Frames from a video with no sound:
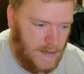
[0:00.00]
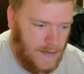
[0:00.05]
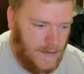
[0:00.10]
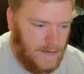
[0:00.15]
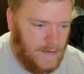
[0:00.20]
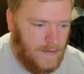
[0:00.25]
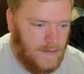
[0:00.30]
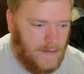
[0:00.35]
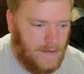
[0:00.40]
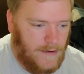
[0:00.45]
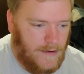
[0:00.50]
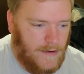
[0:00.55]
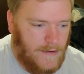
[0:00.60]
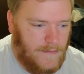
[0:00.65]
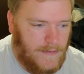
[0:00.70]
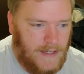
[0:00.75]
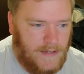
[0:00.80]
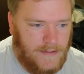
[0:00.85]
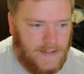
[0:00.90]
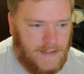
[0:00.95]
So sorry if
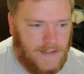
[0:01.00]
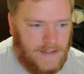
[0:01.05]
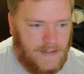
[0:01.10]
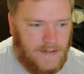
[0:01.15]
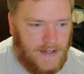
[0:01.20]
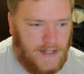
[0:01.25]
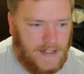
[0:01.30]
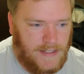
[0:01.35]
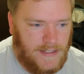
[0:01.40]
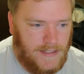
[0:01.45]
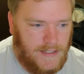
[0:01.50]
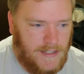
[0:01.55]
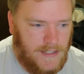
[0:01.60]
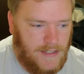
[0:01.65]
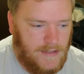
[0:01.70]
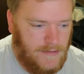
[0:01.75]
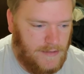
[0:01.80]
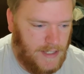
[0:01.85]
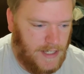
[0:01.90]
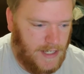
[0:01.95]
that was distracting to
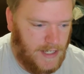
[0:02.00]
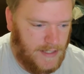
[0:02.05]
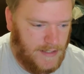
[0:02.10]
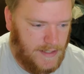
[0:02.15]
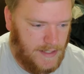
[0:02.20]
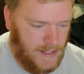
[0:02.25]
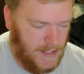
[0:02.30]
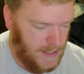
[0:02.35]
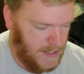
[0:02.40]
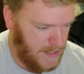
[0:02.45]
you guys.